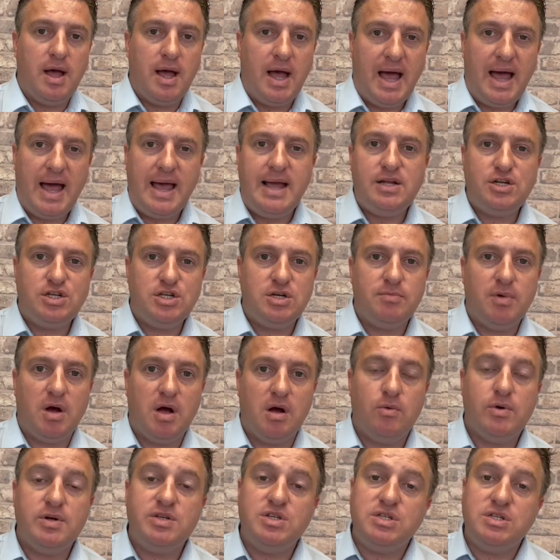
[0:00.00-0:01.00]

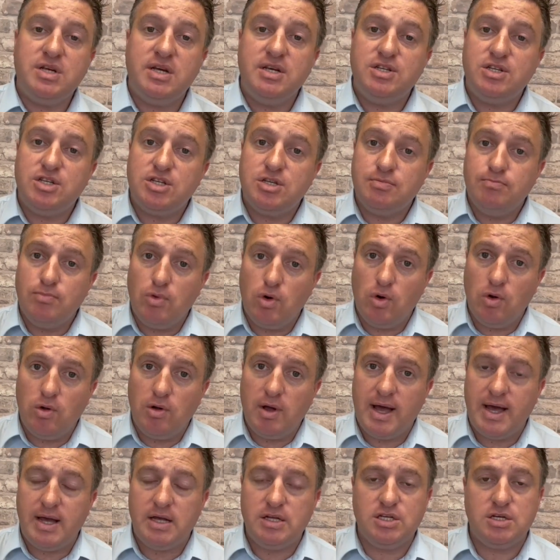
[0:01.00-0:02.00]
HMO, which is a small
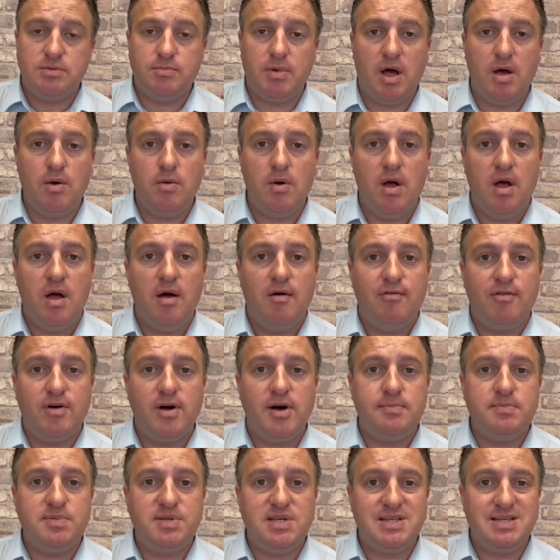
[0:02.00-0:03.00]
HMO for
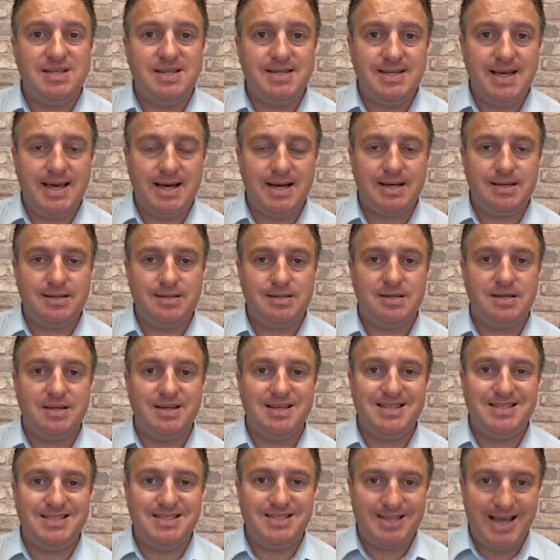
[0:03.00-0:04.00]
up to 6
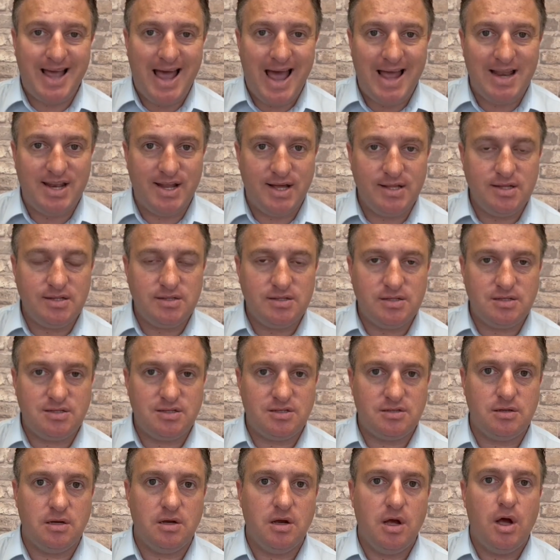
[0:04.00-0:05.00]

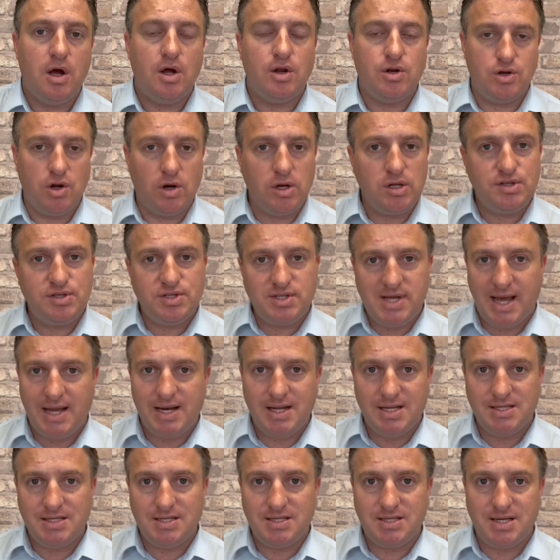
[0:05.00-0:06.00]
tenants, not
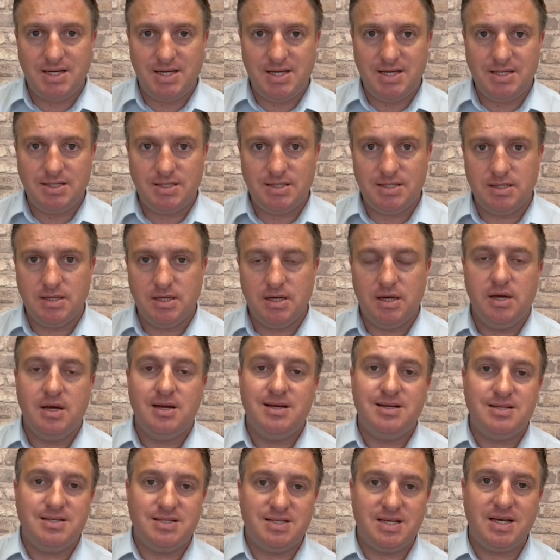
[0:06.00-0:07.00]
tenancies,
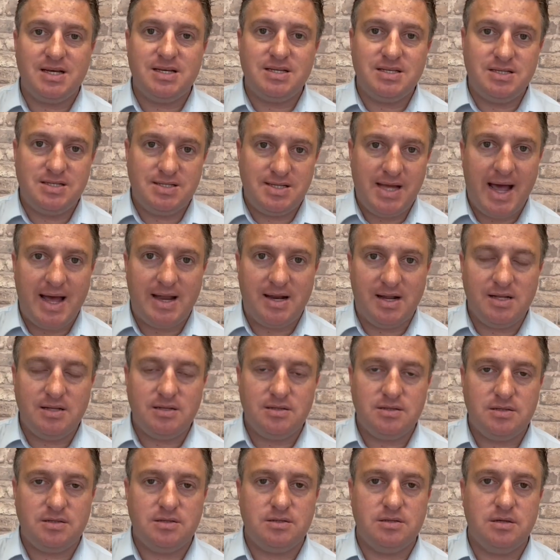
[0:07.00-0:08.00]
6
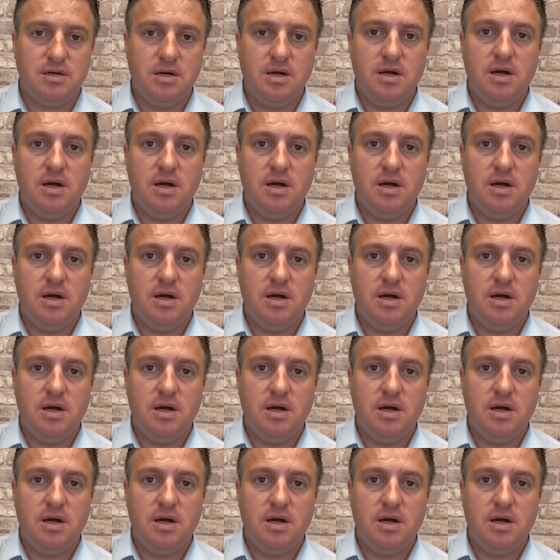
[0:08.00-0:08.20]
tenants,